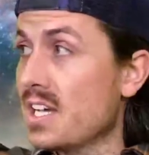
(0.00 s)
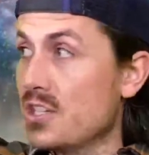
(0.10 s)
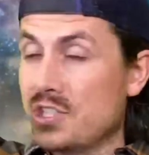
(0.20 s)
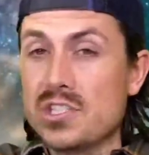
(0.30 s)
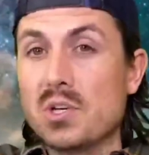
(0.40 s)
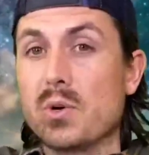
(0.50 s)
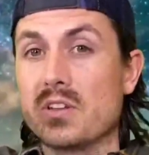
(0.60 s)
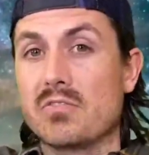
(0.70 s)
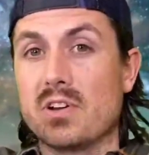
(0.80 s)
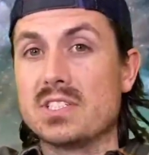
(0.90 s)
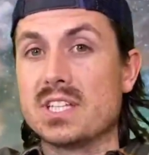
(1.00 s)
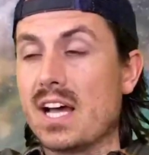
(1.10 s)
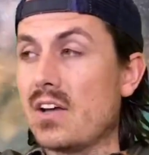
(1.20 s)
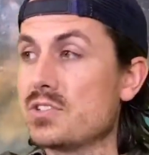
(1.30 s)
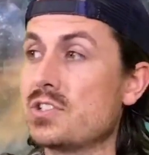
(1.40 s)
She's going to the front of the
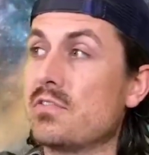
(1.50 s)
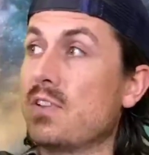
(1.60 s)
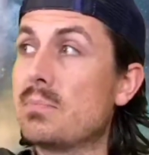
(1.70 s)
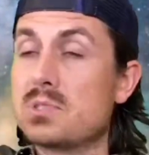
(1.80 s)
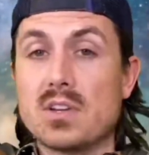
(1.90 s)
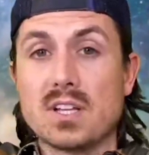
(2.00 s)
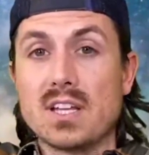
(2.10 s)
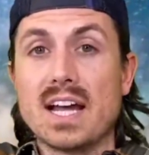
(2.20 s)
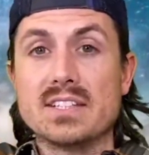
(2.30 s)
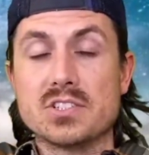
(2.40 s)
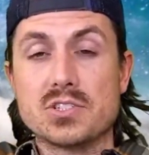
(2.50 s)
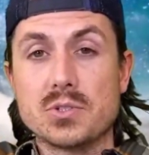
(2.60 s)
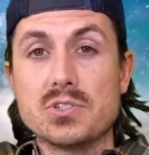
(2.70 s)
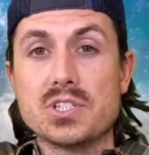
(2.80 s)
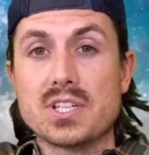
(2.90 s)
house. She flips on the lights as soon as
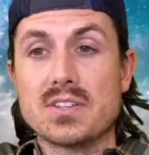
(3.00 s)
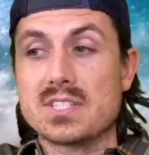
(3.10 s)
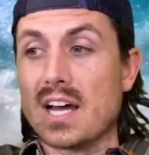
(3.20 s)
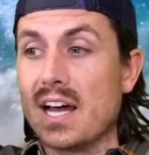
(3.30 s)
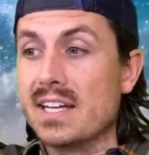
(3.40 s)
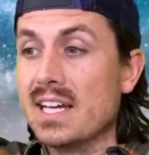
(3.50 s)
she's outside,